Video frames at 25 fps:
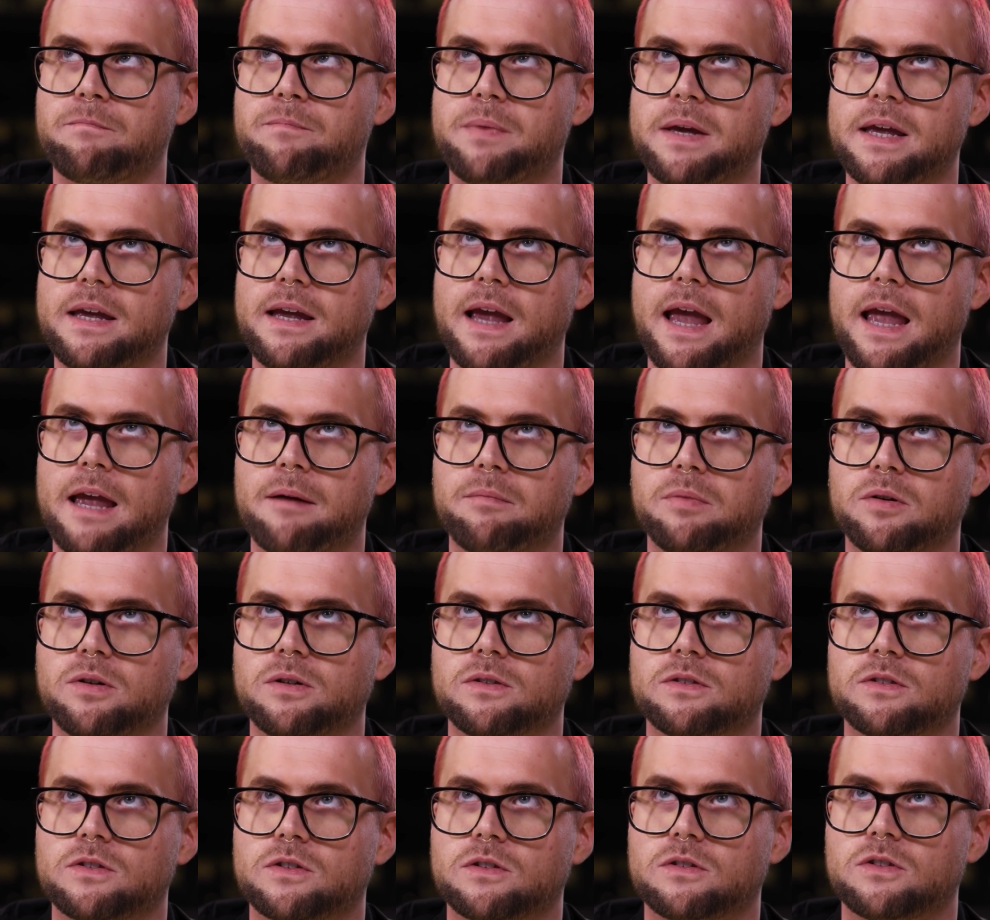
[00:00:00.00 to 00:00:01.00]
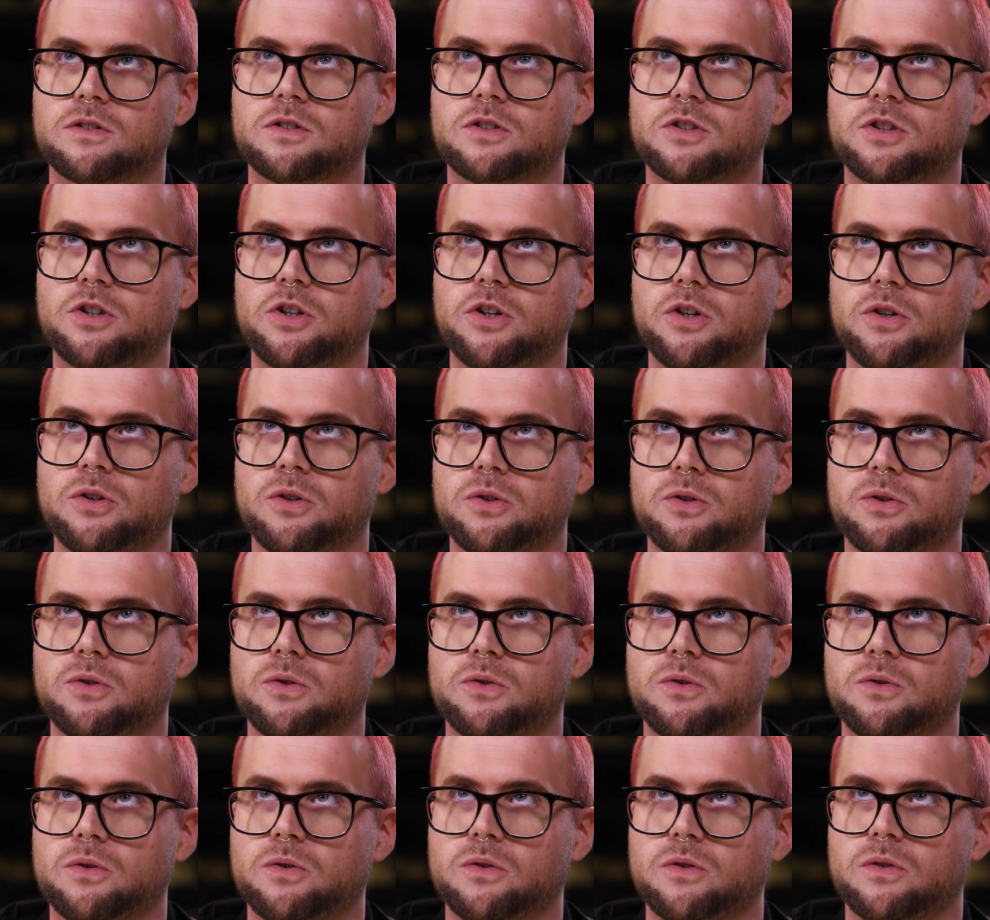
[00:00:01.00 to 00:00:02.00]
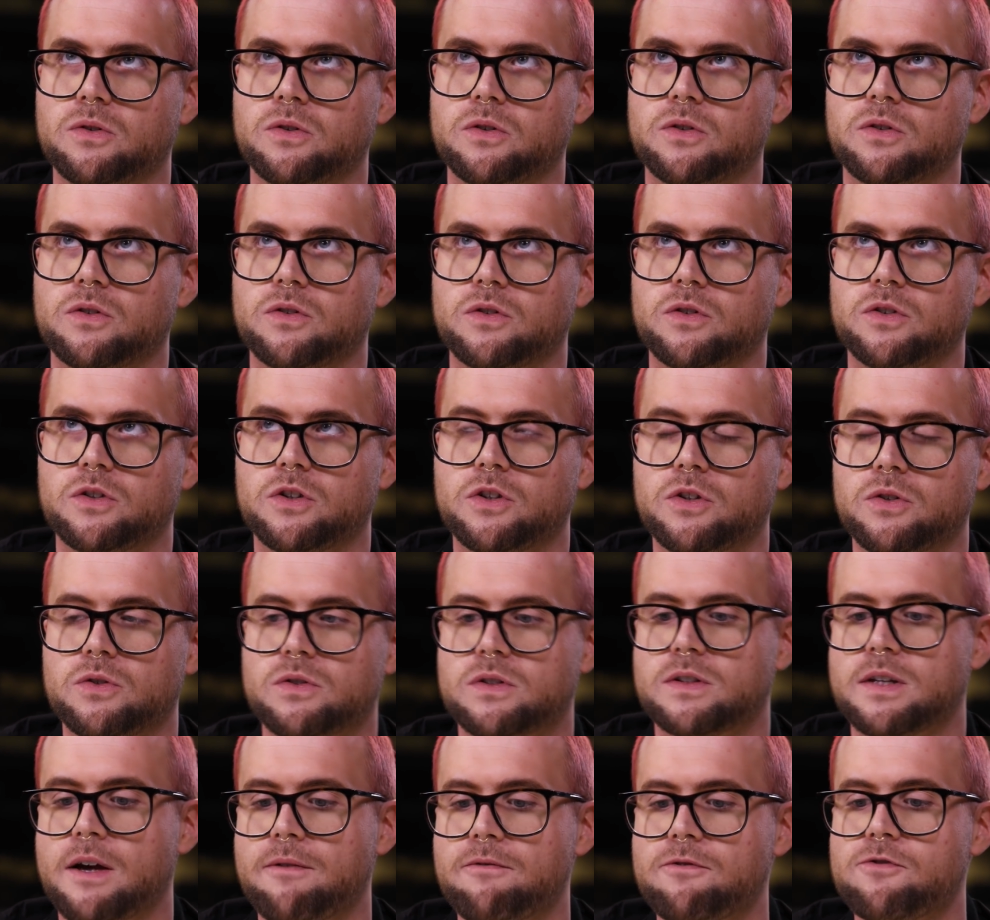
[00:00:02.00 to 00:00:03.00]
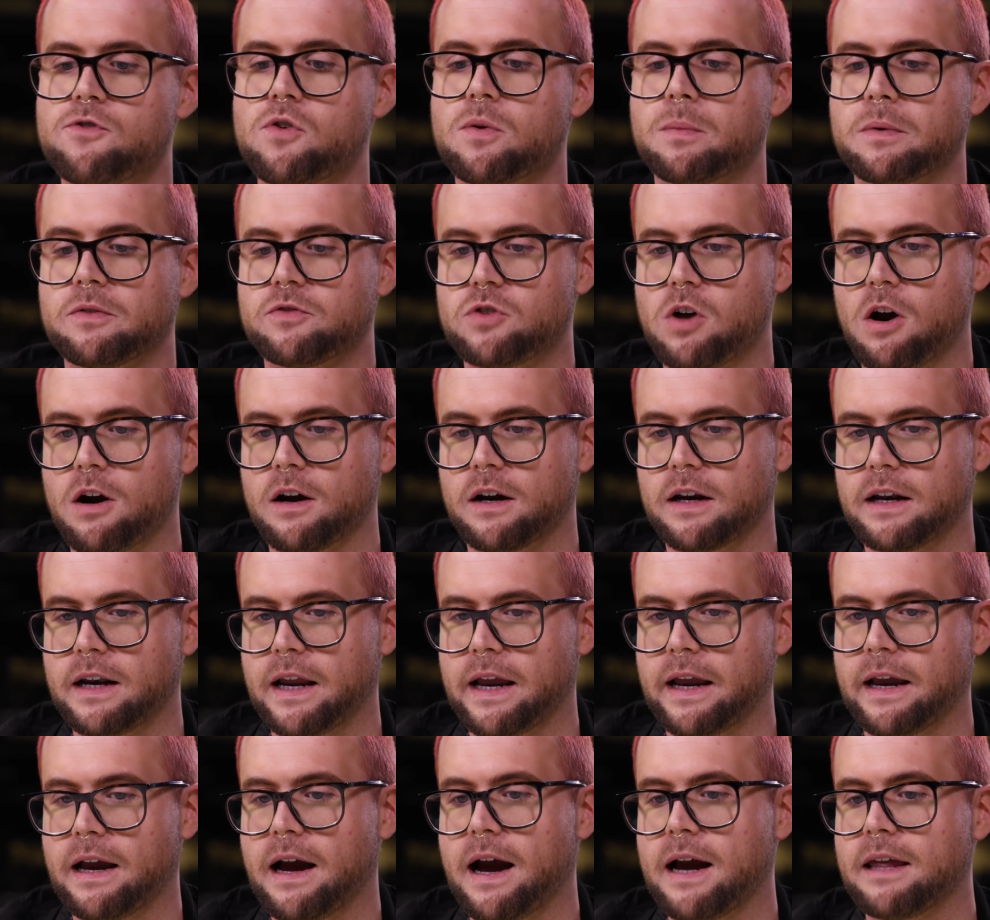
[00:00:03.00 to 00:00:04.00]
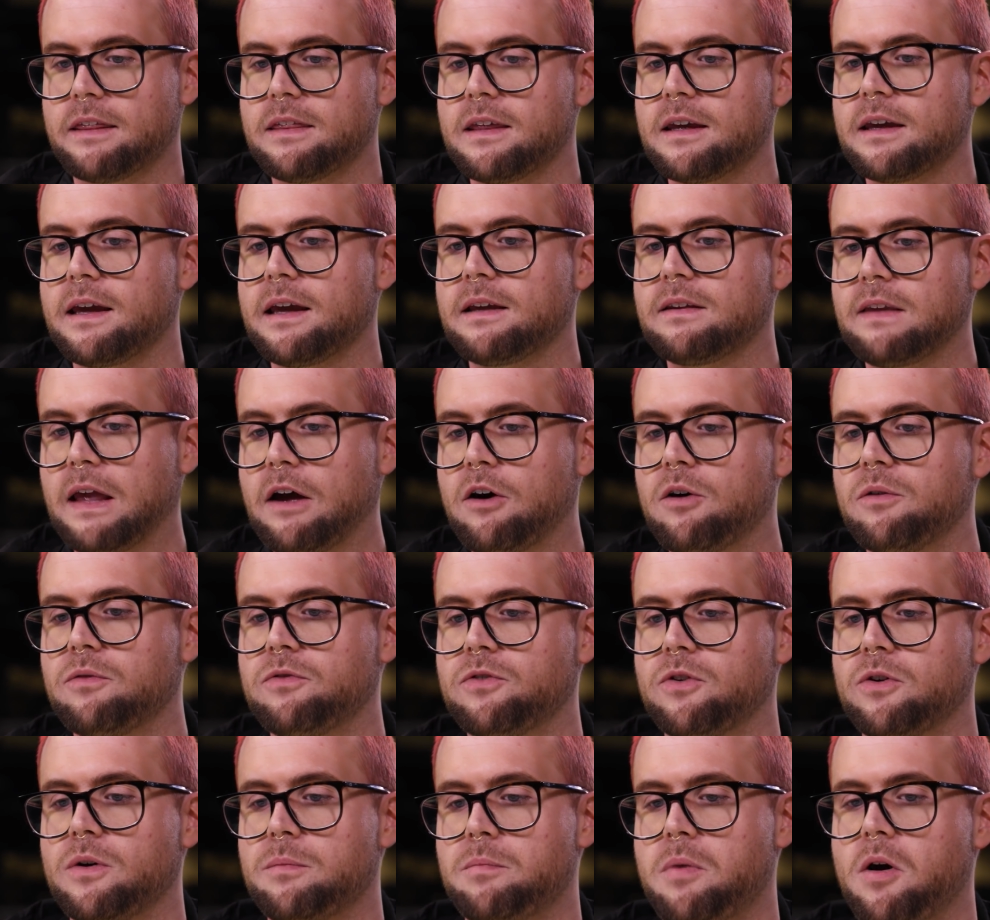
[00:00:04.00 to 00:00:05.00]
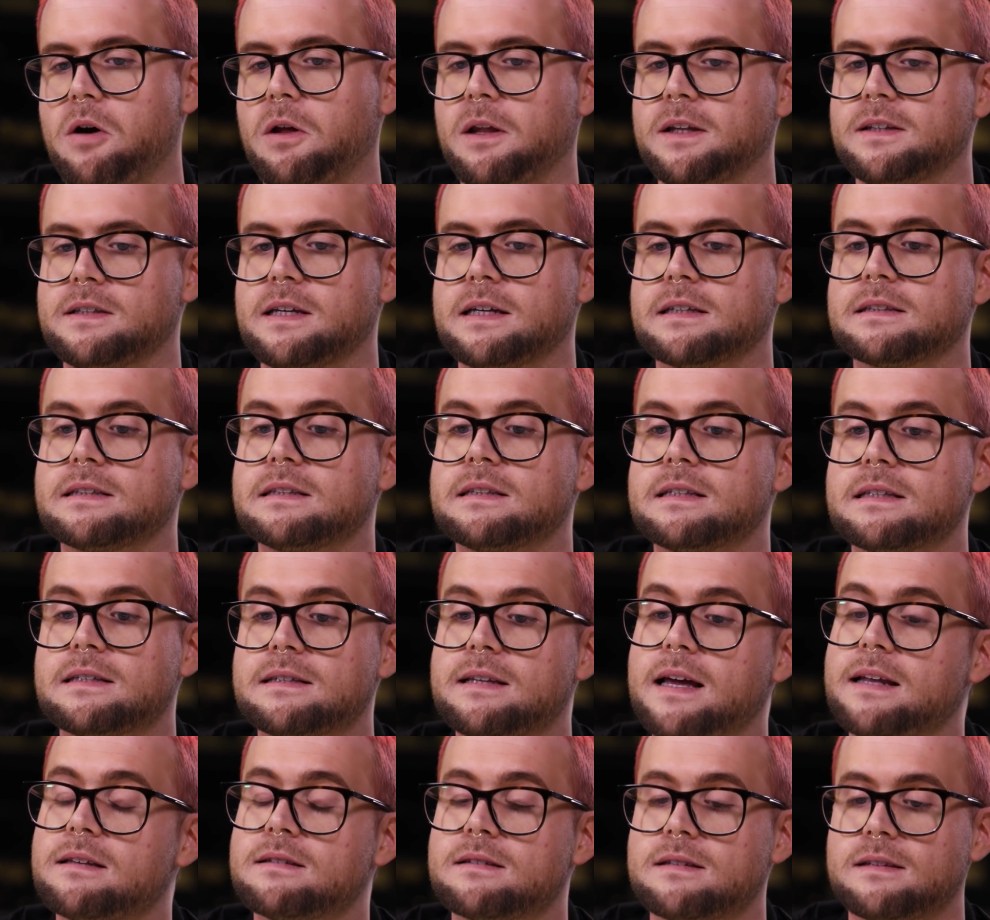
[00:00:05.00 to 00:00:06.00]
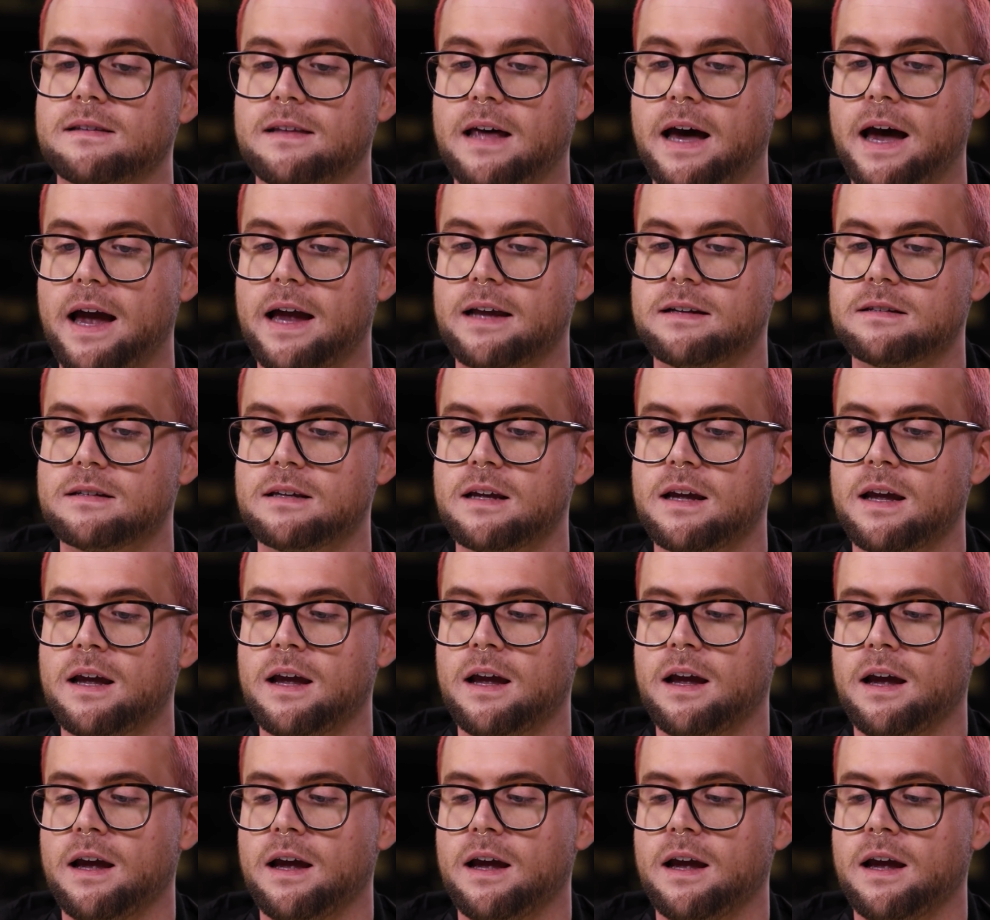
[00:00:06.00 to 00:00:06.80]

Being able to use some form of targeting, I think, is helpful in politics in the sense that